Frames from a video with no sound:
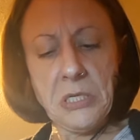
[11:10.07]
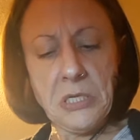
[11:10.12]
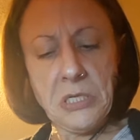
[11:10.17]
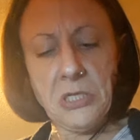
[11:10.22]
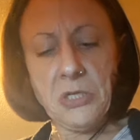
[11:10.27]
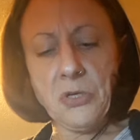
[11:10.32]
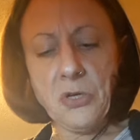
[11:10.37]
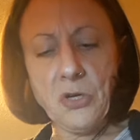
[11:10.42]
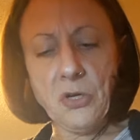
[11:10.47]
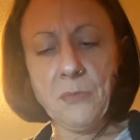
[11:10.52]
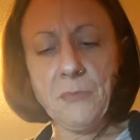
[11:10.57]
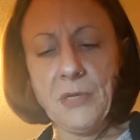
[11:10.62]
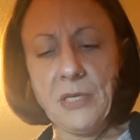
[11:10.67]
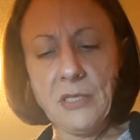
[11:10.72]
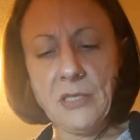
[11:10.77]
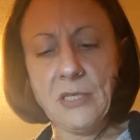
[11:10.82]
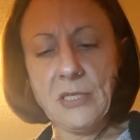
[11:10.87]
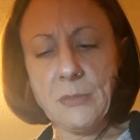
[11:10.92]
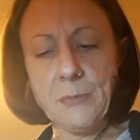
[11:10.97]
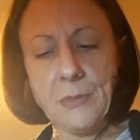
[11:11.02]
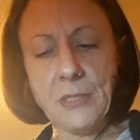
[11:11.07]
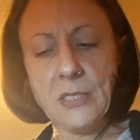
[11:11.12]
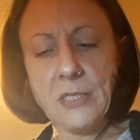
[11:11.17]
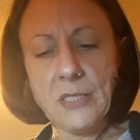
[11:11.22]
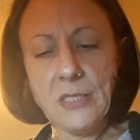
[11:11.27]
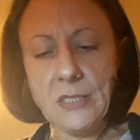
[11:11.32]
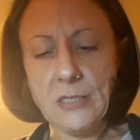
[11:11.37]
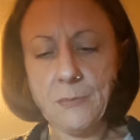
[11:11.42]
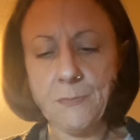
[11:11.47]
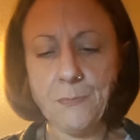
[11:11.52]
You could be this
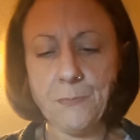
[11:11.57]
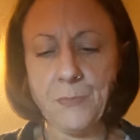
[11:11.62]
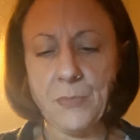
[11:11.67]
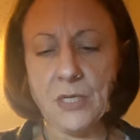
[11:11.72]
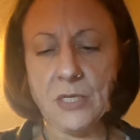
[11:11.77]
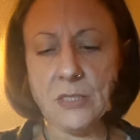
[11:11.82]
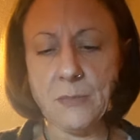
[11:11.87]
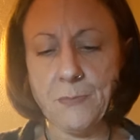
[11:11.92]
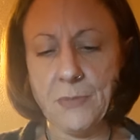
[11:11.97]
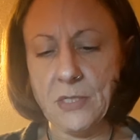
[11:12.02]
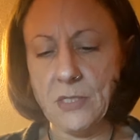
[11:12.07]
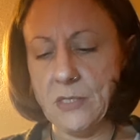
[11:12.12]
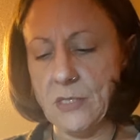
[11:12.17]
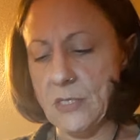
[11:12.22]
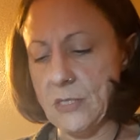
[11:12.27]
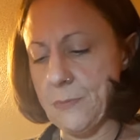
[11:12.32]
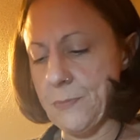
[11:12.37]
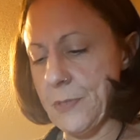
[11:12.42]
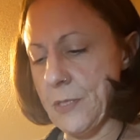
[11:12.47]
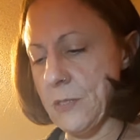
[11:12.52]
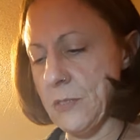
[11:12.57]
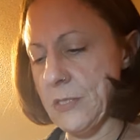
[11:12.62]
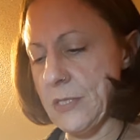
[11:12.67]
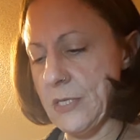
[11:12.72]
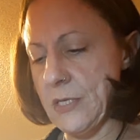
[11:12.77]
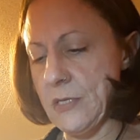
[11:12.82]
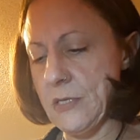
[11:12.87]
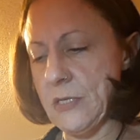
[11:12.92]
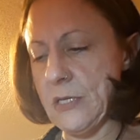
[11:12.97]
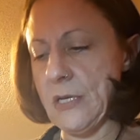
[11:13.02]
business
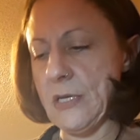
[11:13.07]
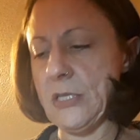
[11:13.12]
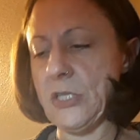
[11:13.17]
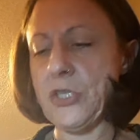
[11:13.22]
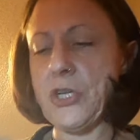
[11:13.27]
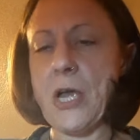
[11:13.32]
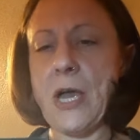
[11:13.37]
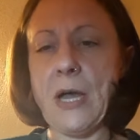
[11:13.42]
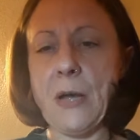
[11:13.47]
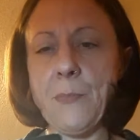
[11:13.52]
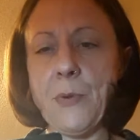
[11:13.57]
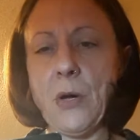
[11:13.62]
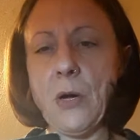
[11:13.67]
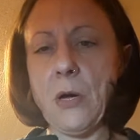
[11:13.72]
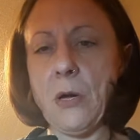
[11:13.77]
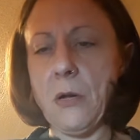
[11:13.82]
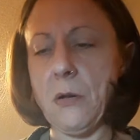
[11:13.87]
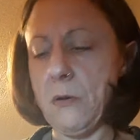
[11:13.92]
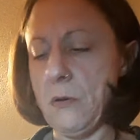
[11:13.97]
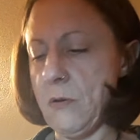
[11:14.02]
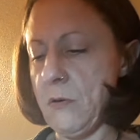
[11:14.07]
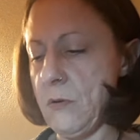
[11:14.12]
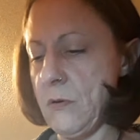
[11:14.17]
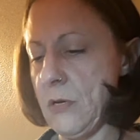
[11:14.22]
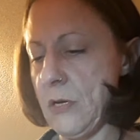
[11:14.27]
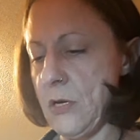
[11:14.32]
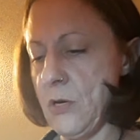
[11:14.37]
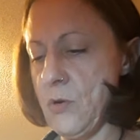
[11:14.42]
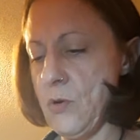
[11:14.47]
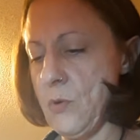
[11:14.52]
person, a jackpot.
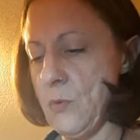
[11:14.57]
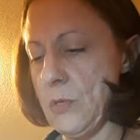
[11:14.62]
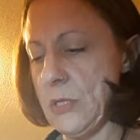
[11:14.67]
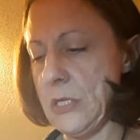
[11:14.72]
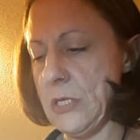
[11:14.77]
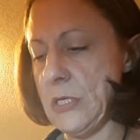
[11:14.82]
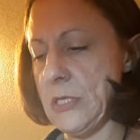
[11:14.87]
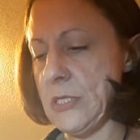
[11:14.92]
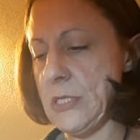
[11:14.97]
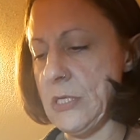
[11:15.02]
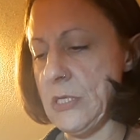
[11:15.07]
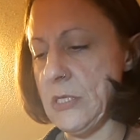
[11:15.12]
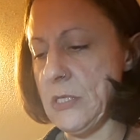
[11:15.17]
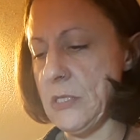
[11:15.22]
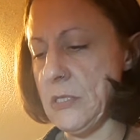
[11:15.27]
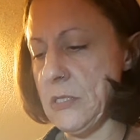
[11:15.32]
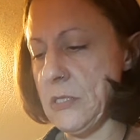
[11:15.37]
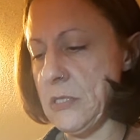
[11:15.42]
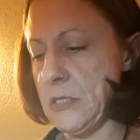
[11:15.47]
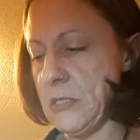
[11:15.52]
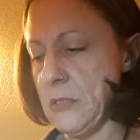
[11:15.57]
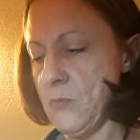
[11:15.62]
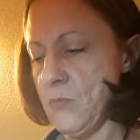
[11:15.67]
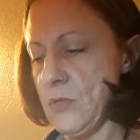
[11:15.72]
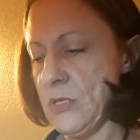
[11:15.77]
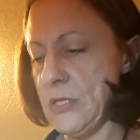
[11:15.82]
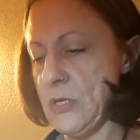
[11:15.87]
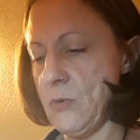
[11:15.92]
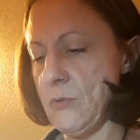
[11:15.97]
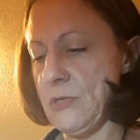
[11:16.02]
I don't know what this is.
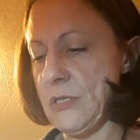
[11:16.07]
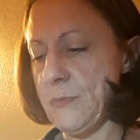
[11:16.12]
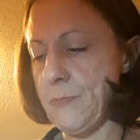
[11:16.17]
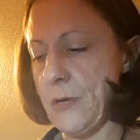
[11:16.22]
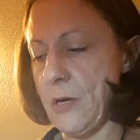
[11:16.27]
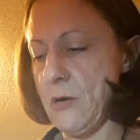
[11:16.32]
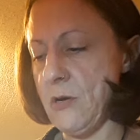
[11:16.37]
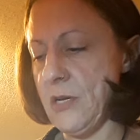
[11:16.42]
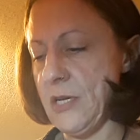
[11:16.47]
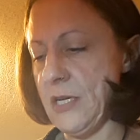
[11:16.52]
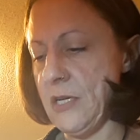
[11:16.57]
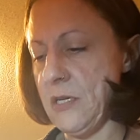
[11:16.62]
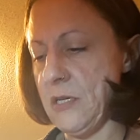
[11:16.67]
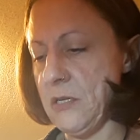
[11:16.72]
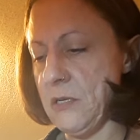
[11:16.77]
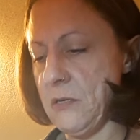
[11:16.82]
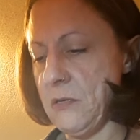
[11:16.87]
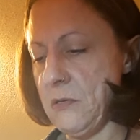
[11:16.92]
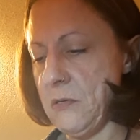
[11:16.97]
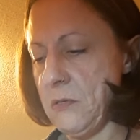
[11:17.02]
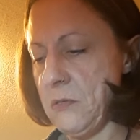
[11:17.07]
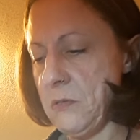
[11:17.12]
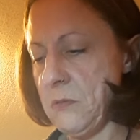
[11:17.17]
Someone's always partying.